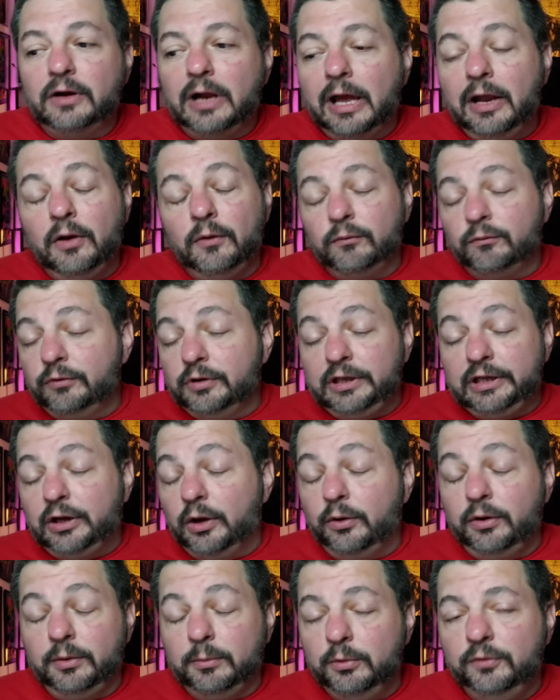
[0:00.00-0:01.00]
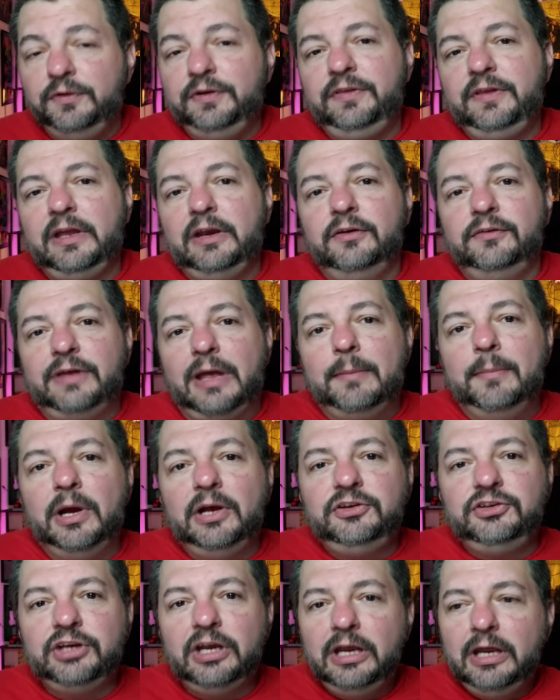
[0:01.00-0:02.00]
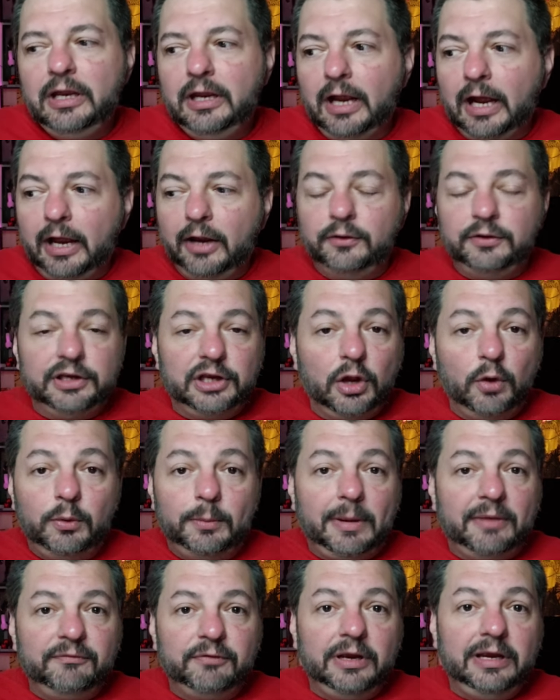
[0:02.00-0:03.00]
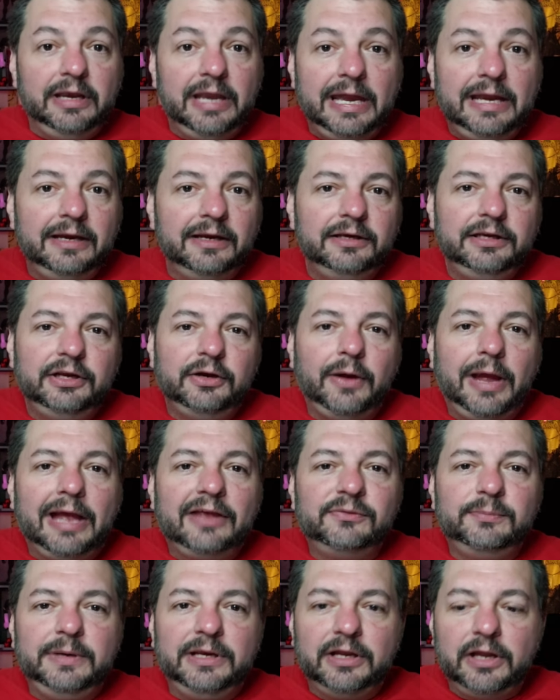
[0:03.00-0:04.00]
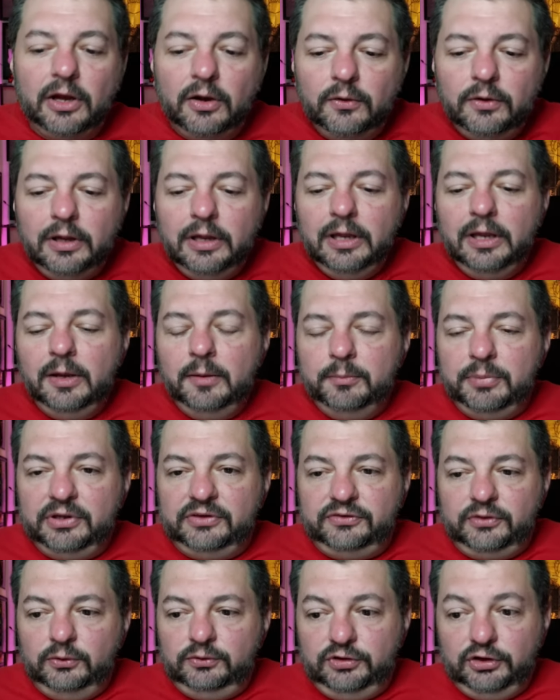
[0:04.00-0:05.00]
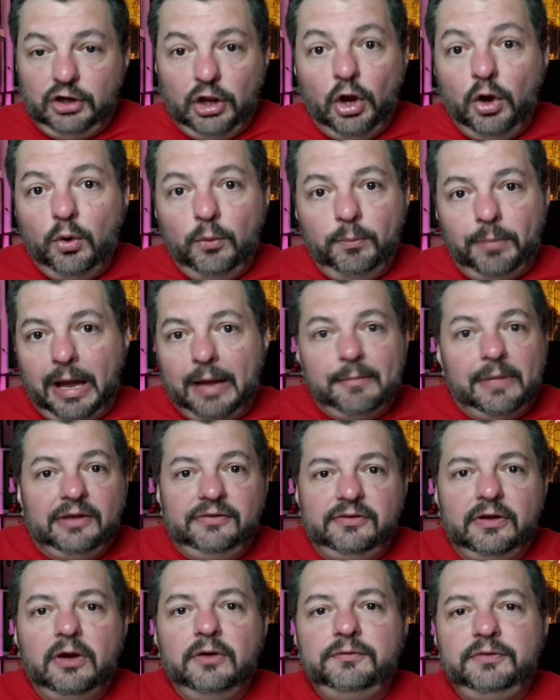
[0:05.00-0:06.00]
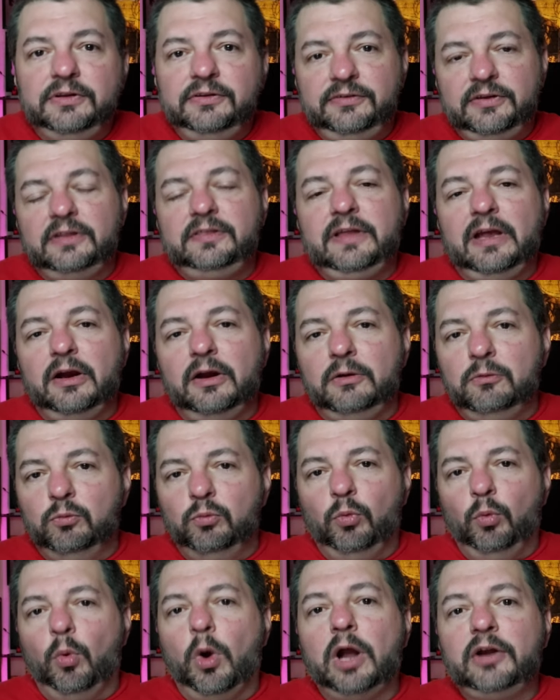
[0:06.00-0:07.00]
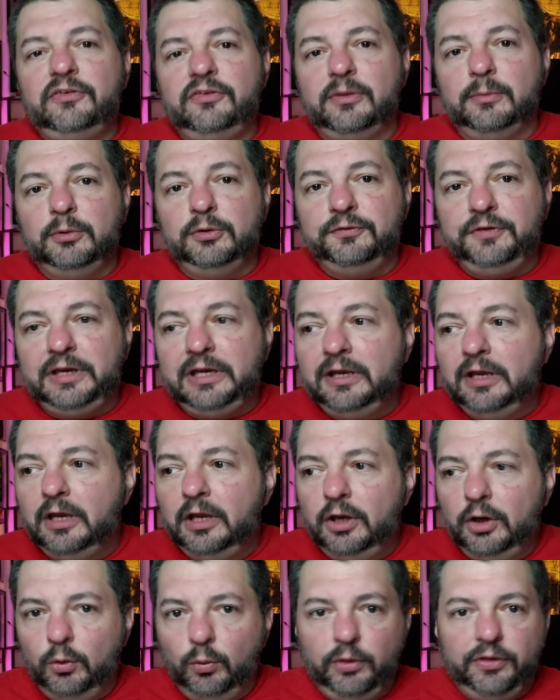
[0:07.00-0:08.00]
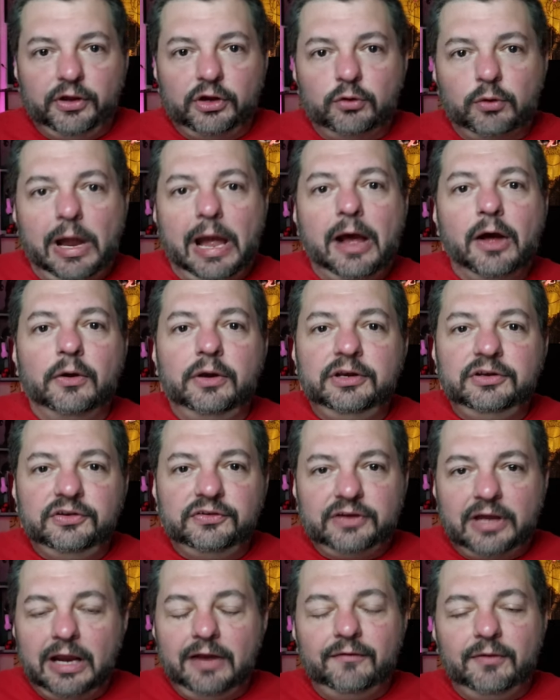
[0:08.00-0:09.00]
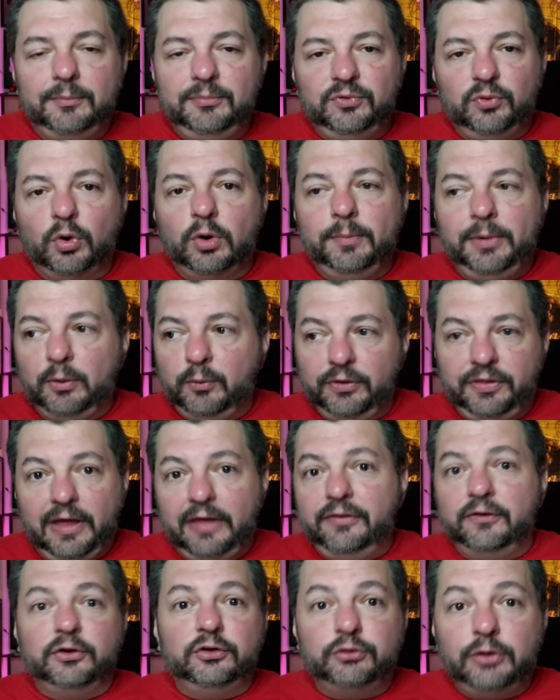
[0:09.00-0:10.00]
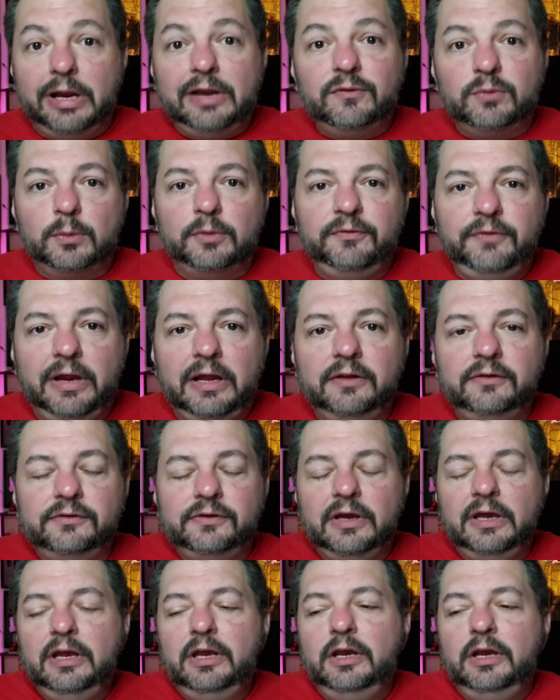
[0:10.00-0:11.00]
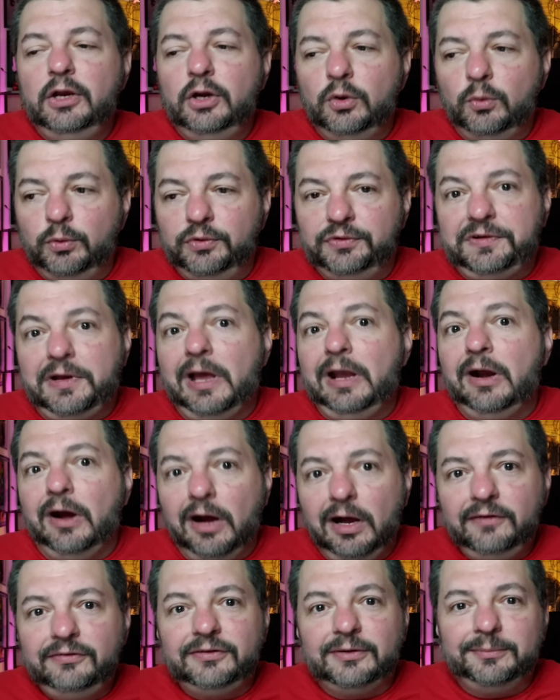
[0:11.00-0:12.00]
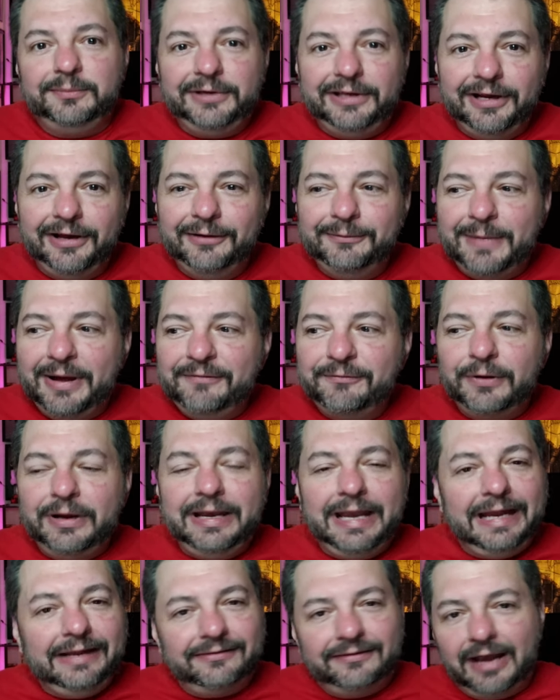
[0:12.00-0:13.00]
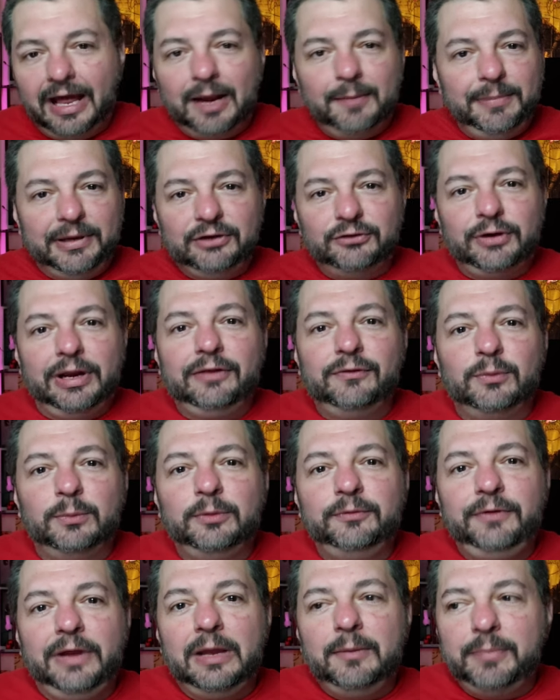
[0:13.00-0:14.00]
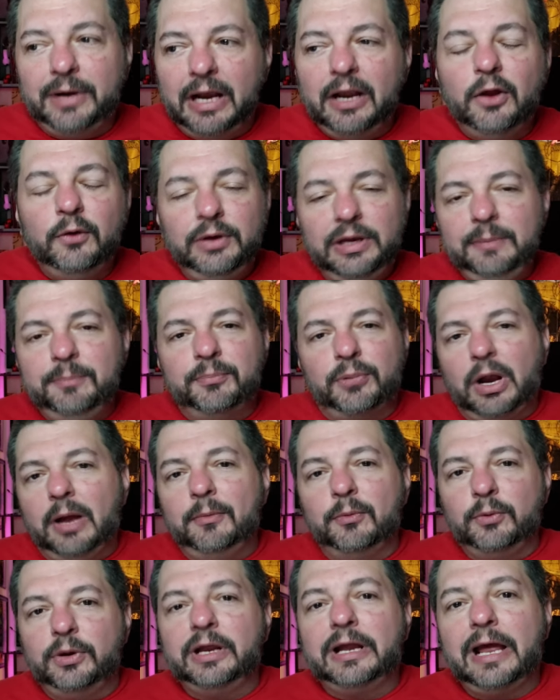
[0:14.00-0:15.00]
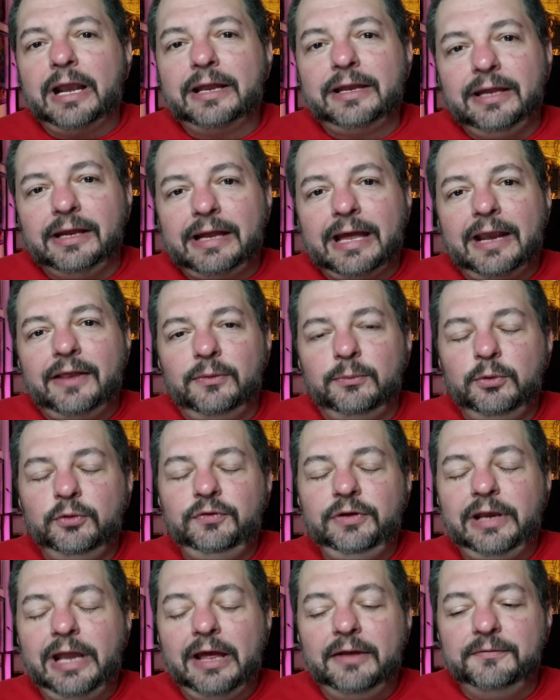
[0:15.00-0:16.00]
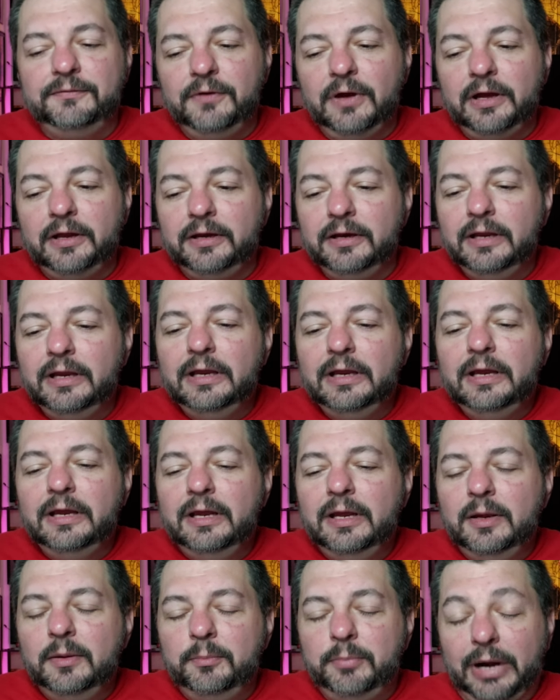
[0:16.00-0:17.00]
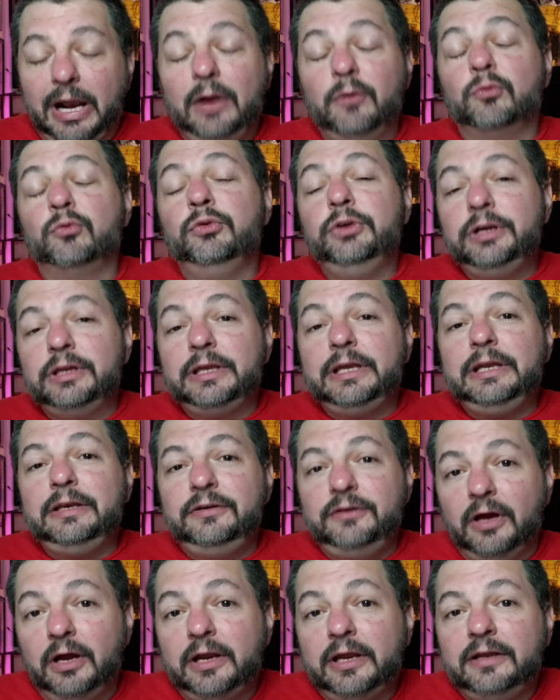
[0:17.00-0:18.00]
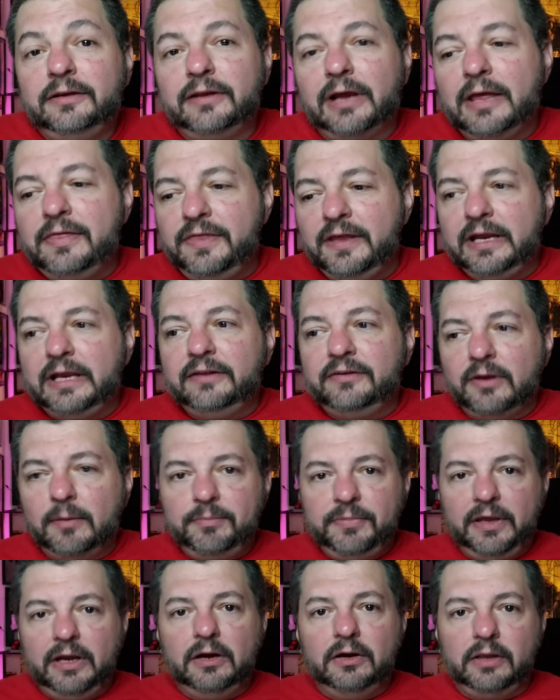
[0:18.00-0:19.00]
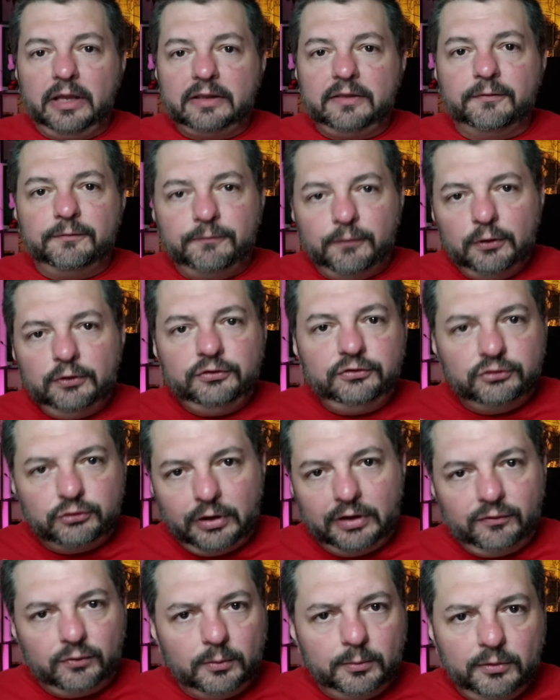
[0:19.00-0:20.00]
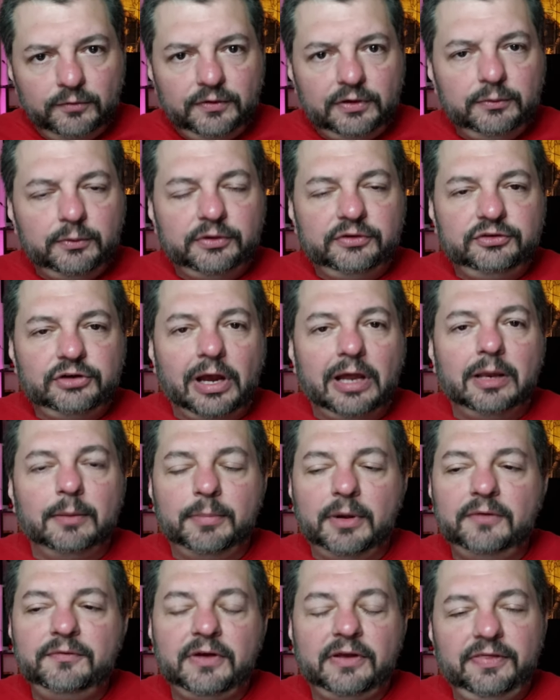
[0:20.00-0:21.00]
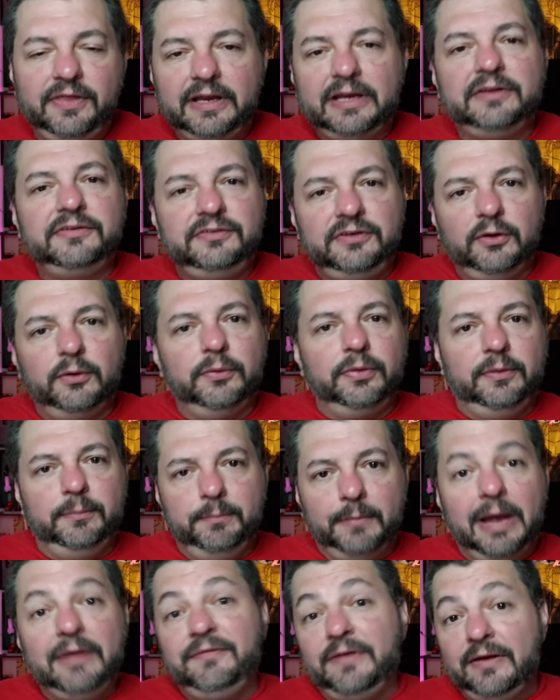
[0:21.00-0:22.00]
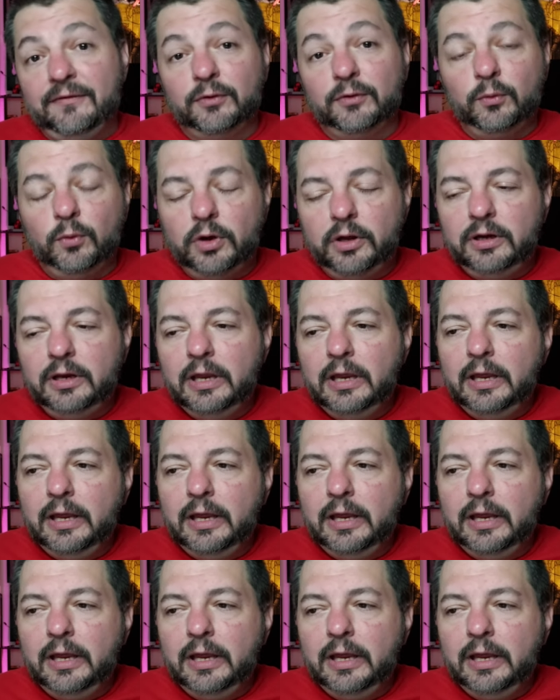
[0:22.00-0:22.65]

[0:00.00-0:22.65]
I don't really go to the movie theaters that much. I only go when my friend Nate, you know, asked me to go. But so to go by myself and sit there and watch the movie with a crowd and just kind of absorb it with other Transformer fans was kind of awesome. You know, my friend Nate's not a big Transformer fan, but I know he probably would have got a kick out of the movie and had fun. But I really dug it. I think it's up there. Like the first Transformer movie with Shia LaBeouf, I think is still my favorite one.